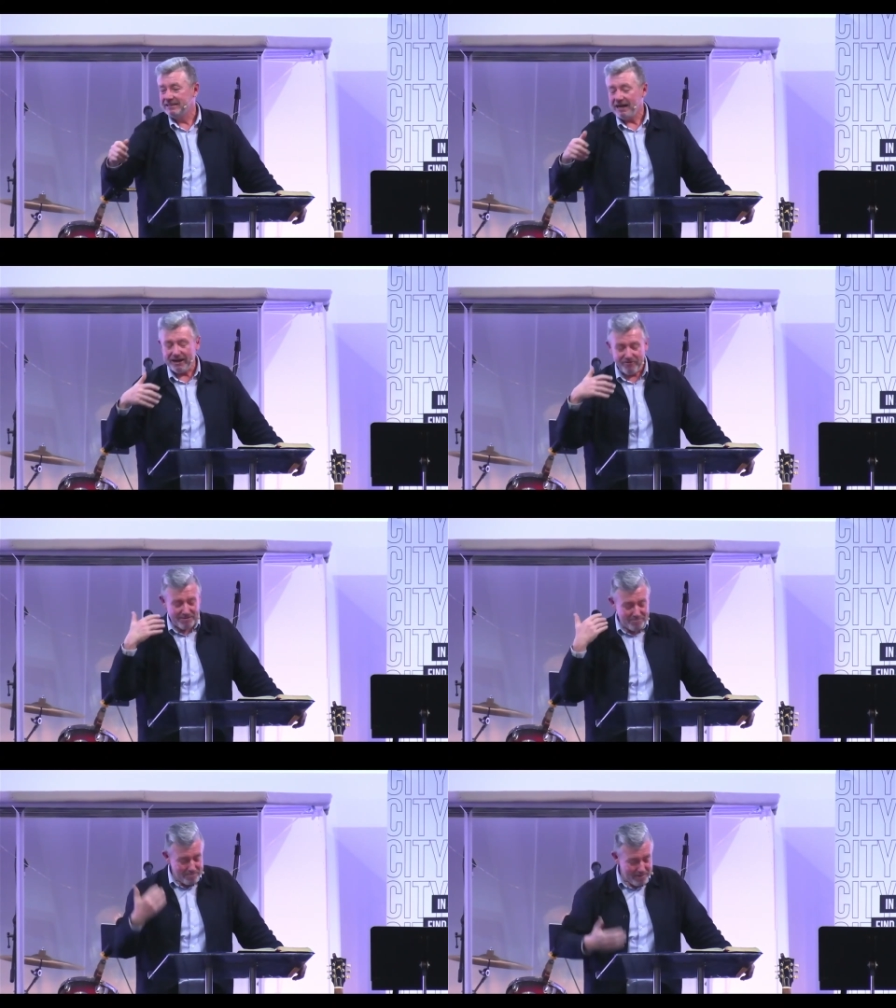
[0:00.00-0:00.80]
I
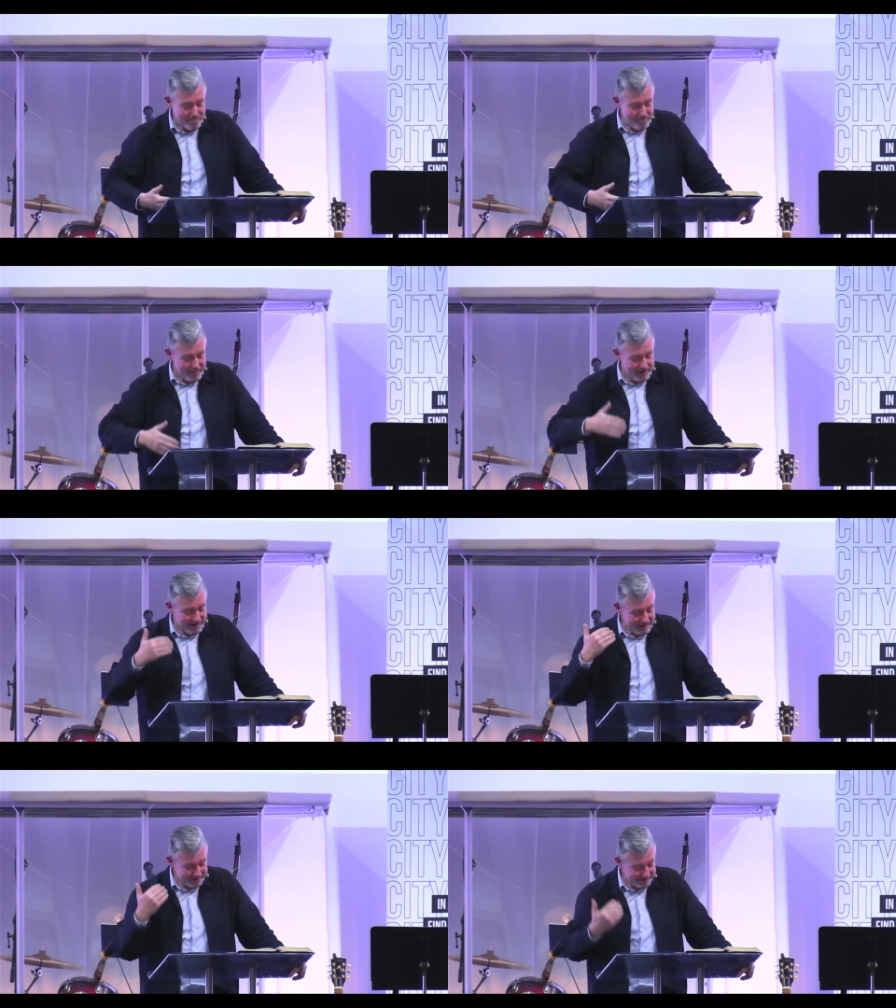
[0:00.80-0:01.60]
remember
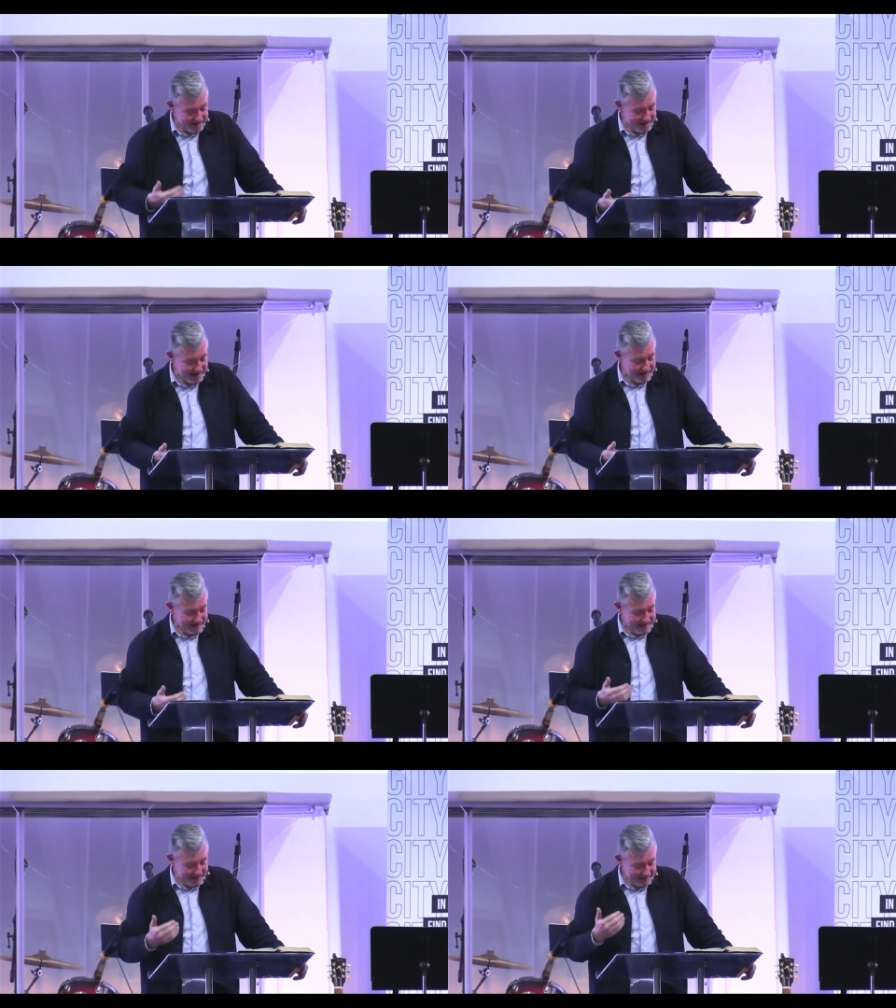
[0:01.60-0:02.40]
their
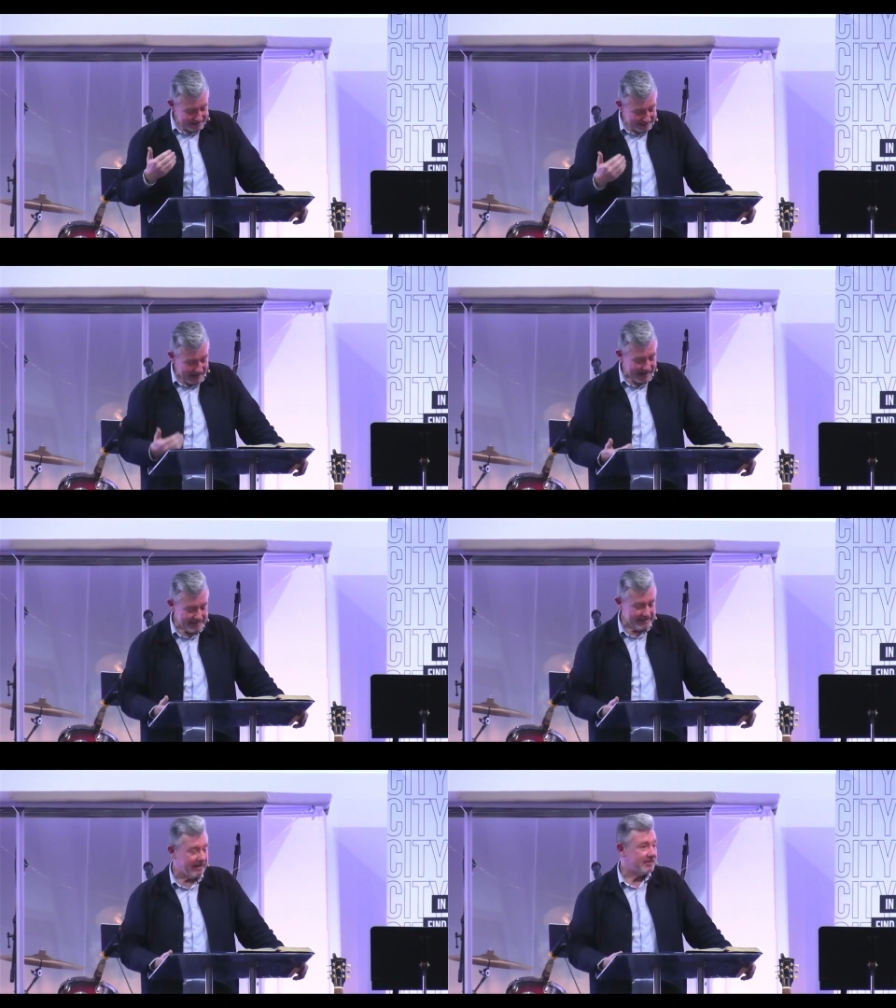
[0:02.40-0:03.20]

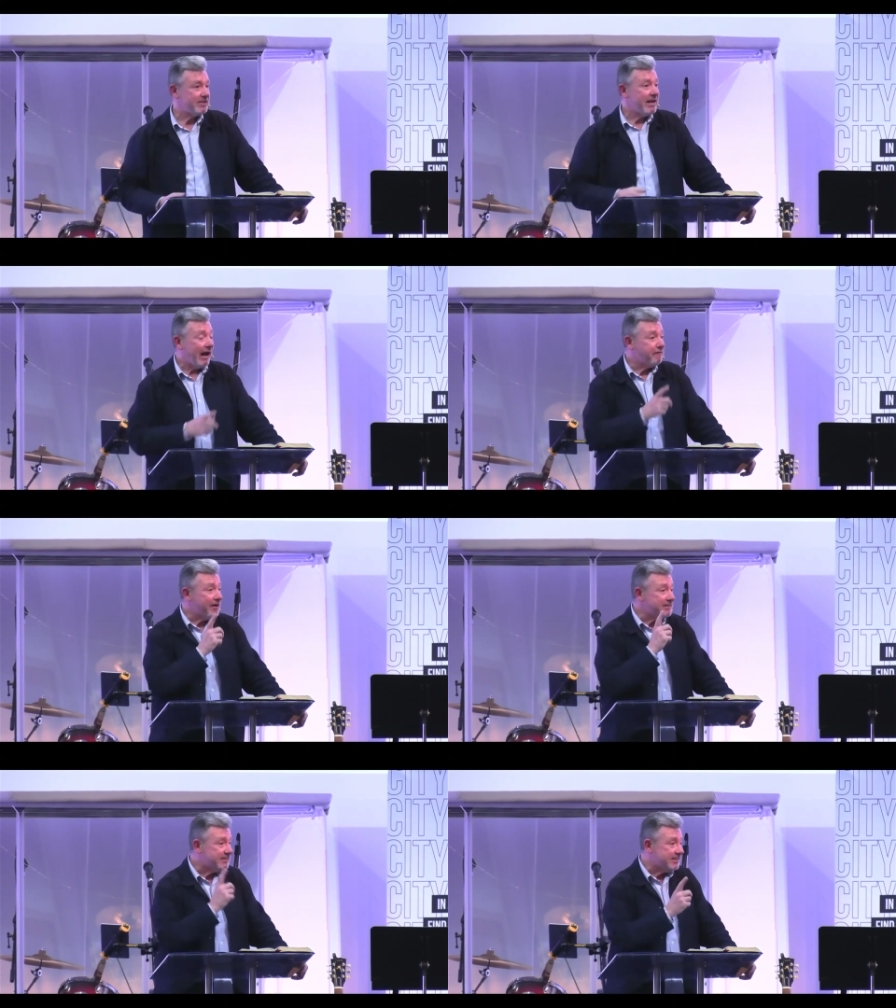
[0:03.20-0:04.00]
kindness. And
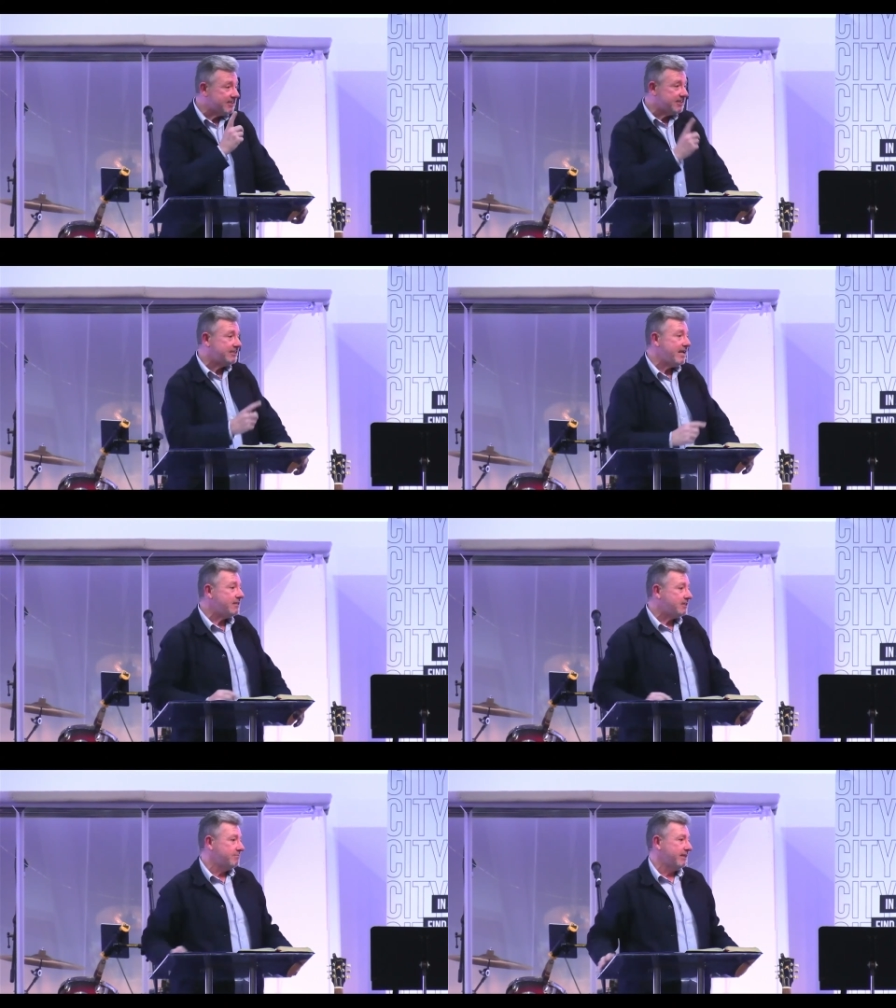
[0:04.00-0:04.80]
friends, the
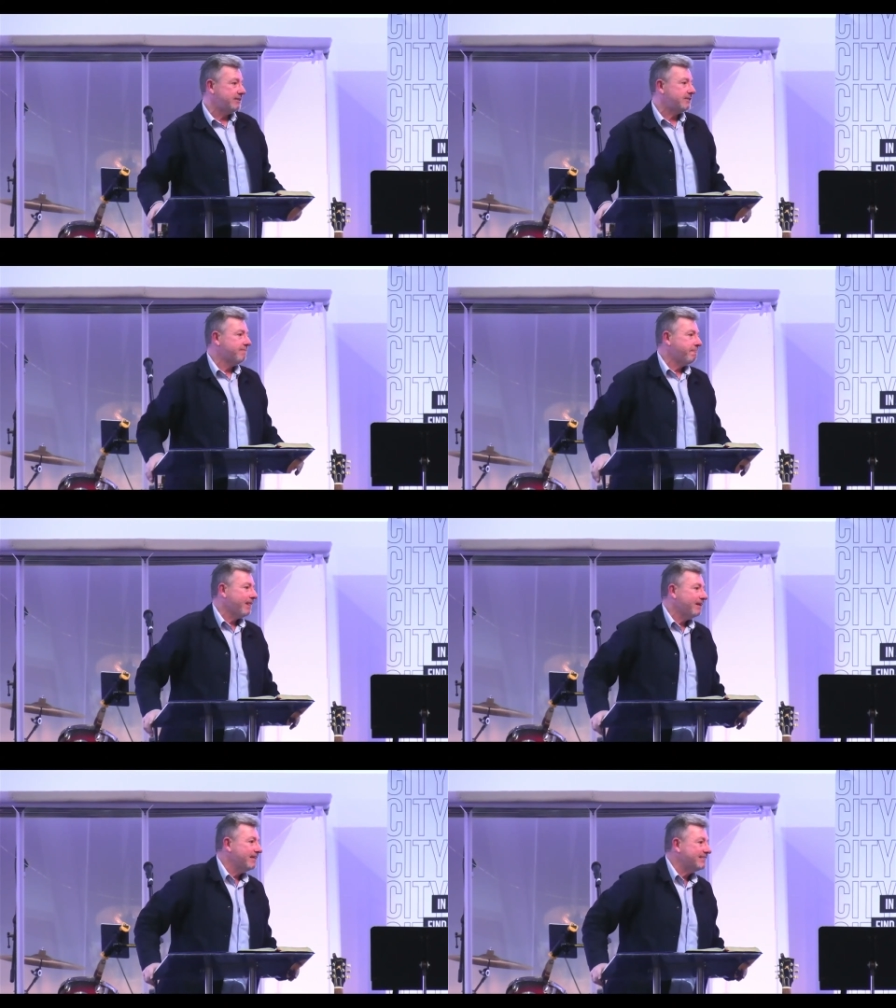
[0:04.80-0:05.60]
statement
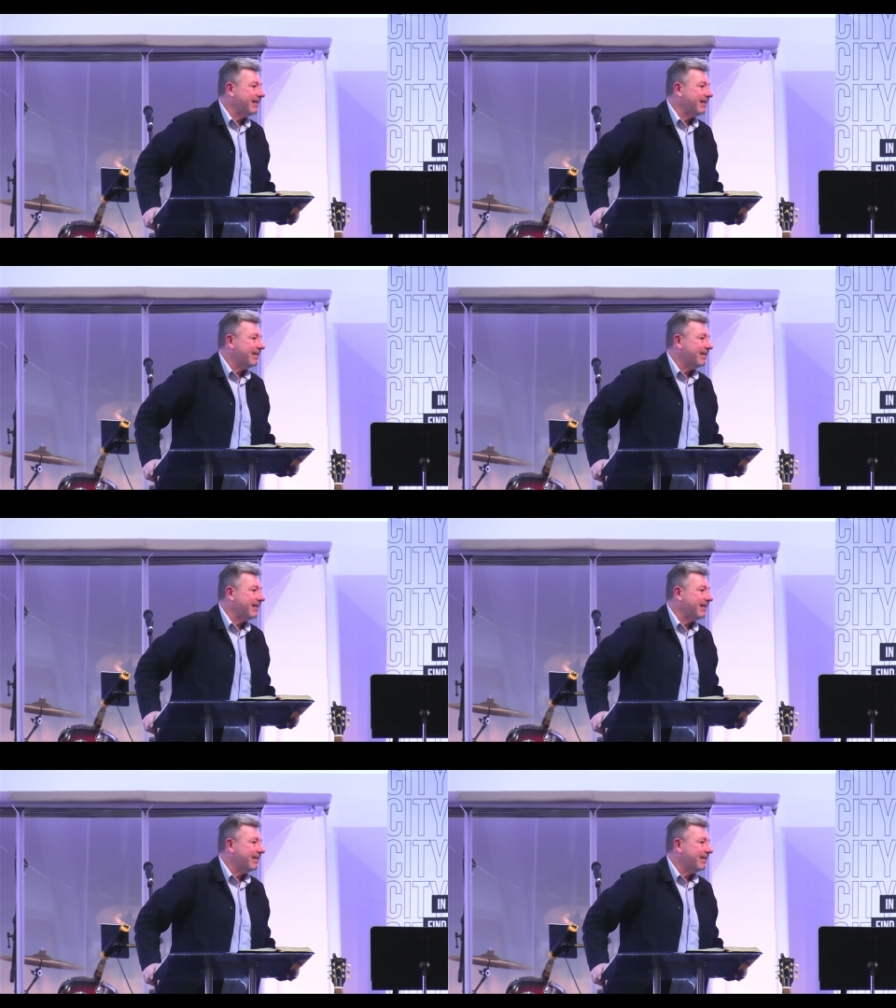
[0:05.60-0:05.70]
that